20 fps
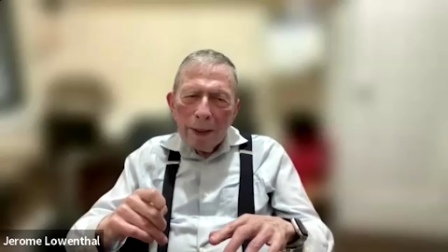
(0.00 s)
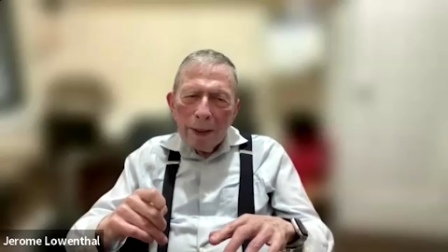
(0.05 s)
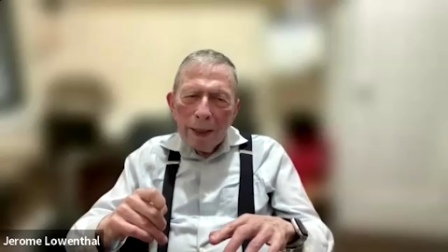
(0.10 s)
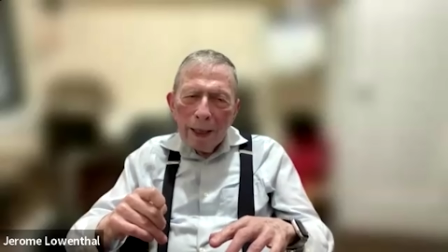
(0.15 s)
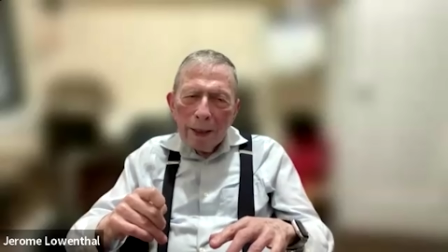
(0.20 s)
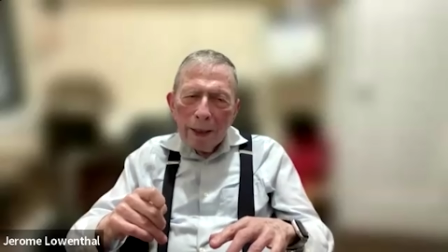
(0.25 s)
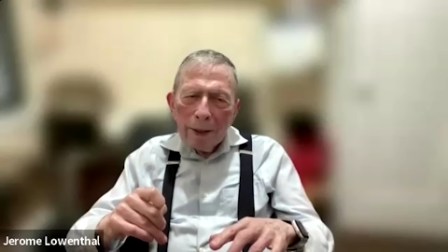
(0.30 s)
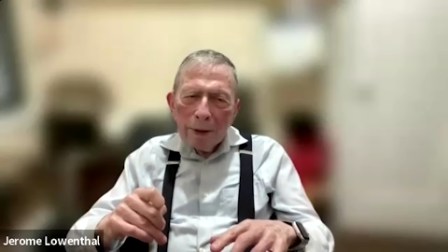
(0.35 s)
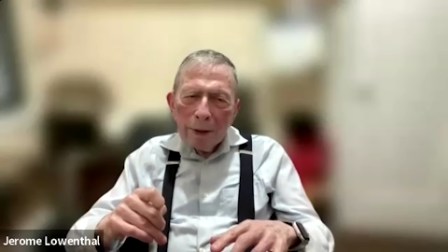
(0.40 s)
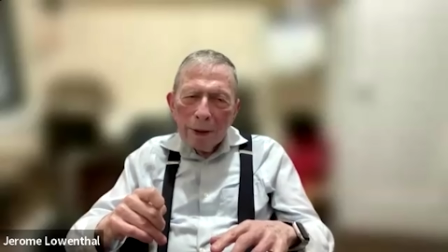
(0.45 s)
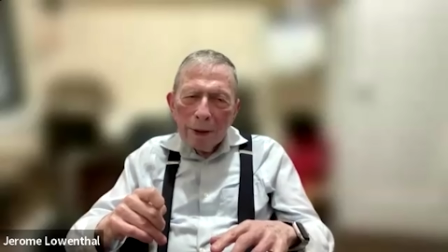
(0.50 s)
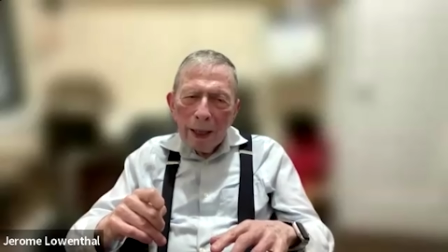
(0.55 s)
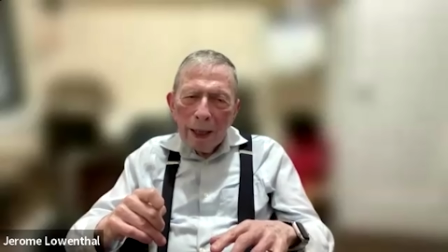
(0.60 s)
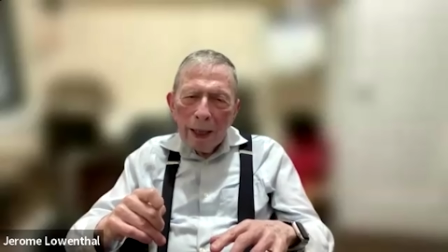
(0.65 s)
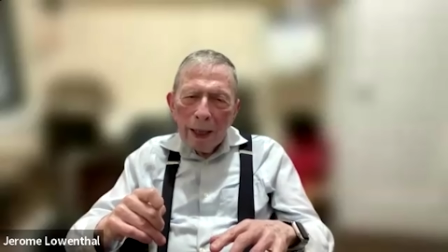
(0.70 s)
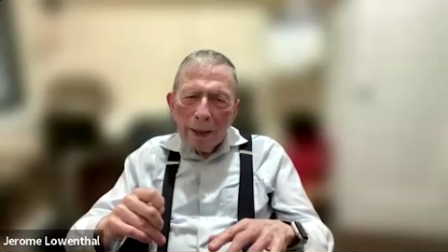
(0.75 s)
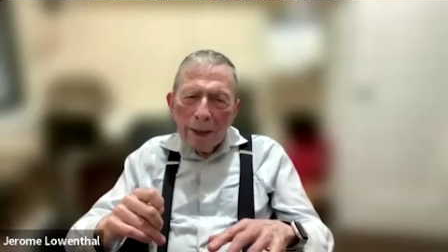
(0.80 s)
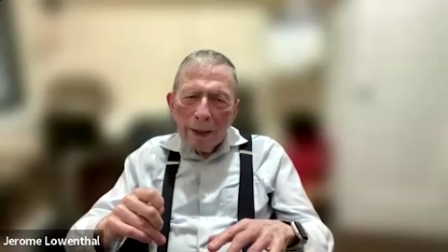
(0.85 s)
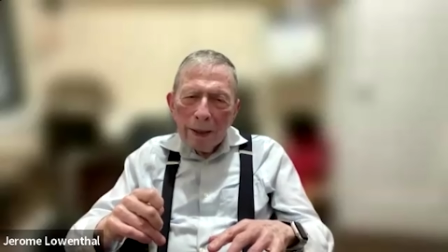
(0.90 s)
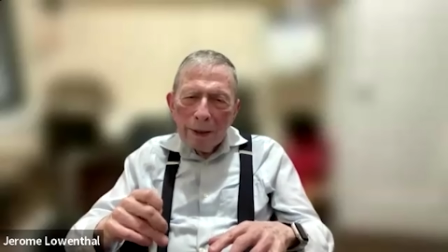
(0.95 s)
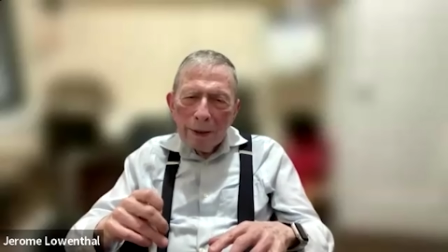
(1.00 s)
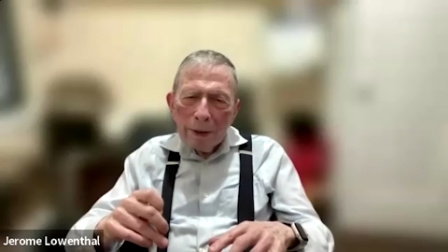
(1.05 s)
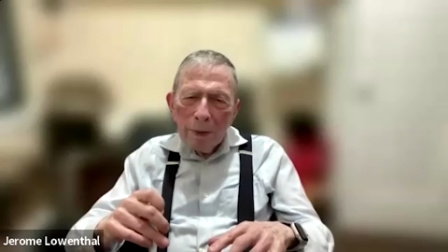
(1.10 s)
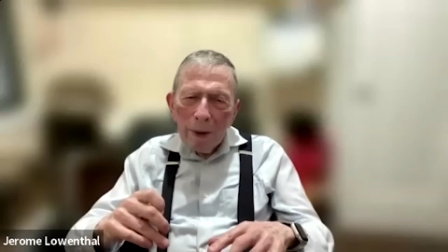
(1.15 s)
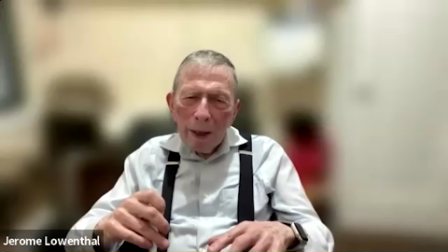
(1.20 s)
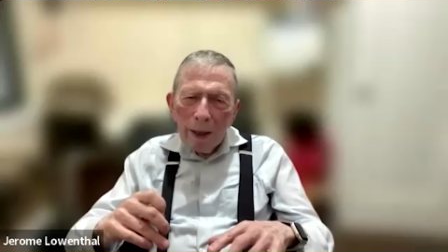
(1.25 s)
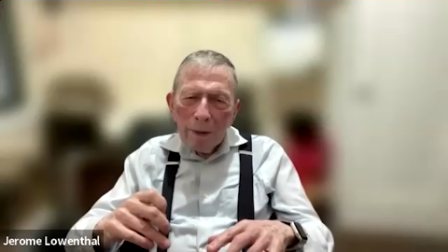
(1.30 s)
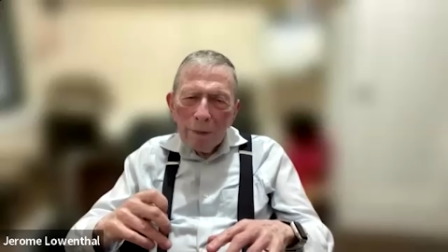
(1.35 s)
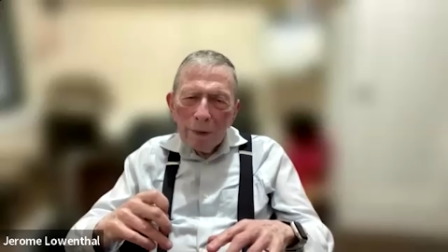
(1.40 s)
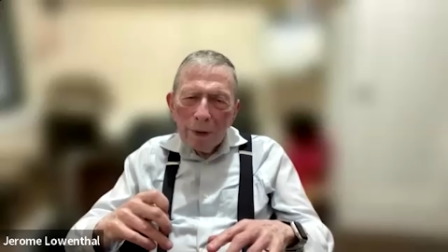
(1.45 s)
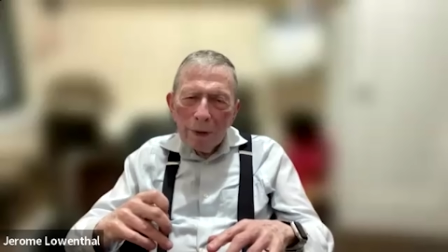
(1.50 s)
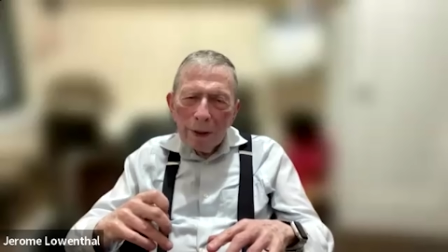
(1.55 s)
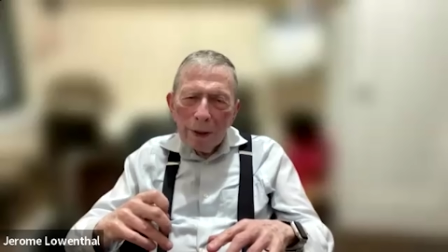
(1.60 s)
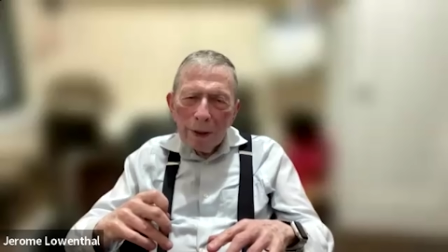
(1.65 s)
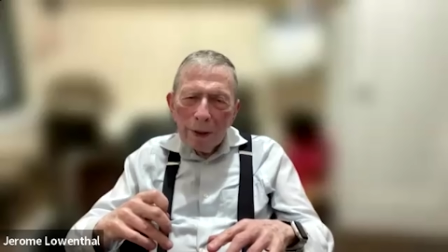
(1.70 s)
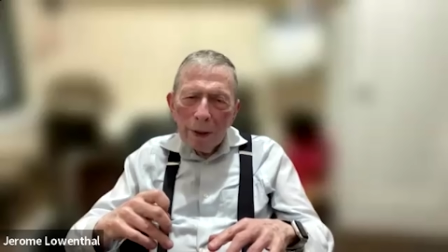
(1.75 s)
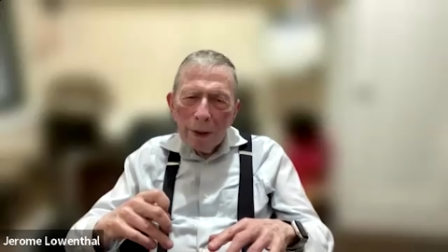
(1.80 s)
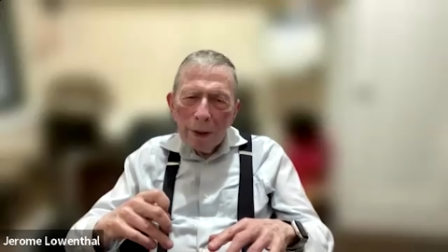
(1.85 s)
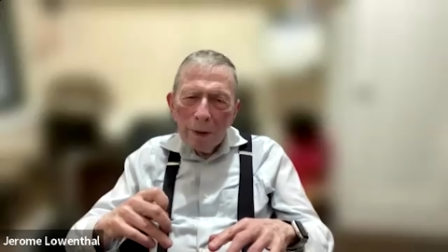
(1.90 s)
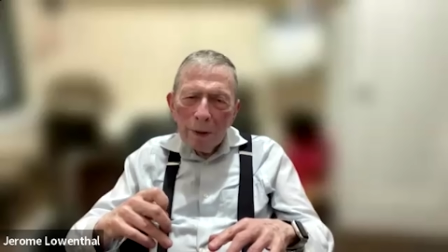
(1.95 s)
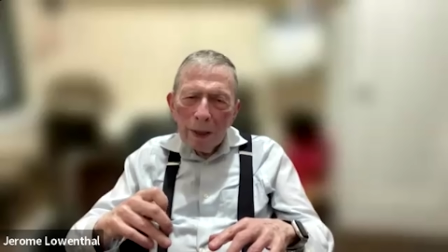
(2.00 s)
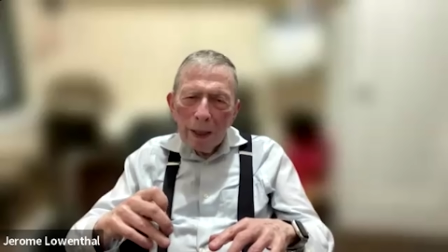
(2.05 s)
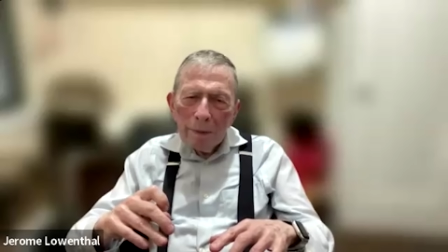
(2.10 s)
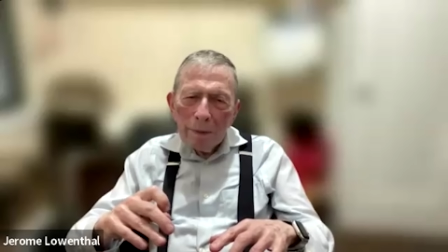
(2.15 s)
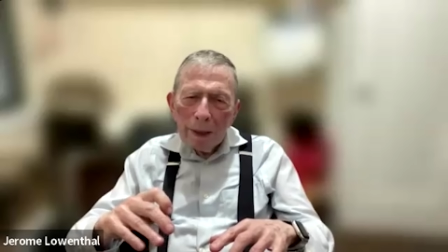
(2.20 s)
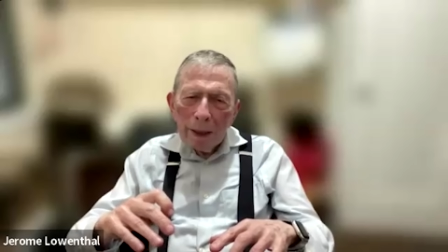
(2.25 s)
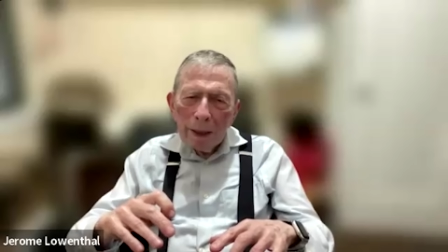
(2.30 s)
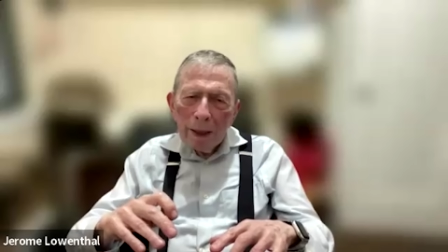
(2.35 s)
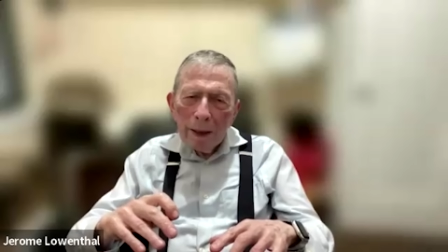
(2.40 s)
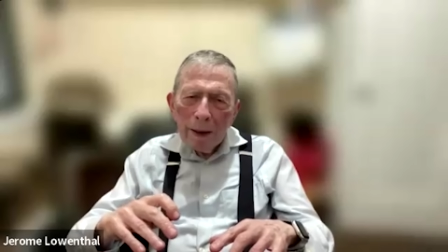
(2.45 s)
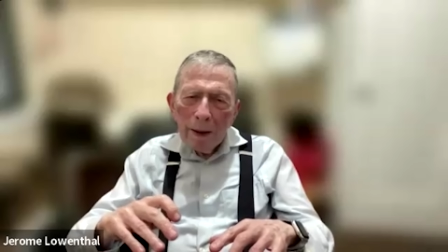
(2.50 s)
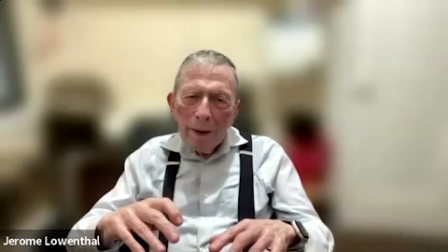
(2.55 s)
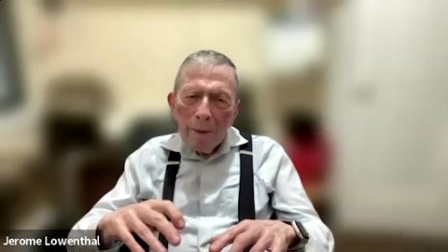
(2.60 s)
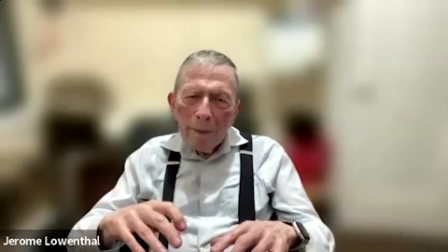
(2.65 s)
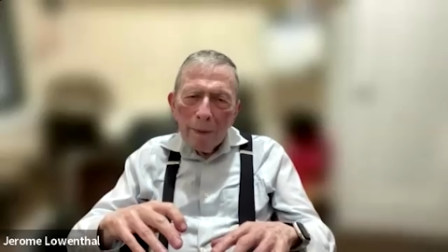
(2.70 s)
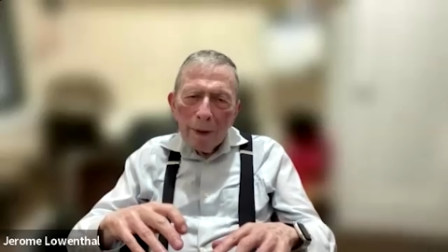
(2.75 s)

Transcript: Daniel and his wife Noemi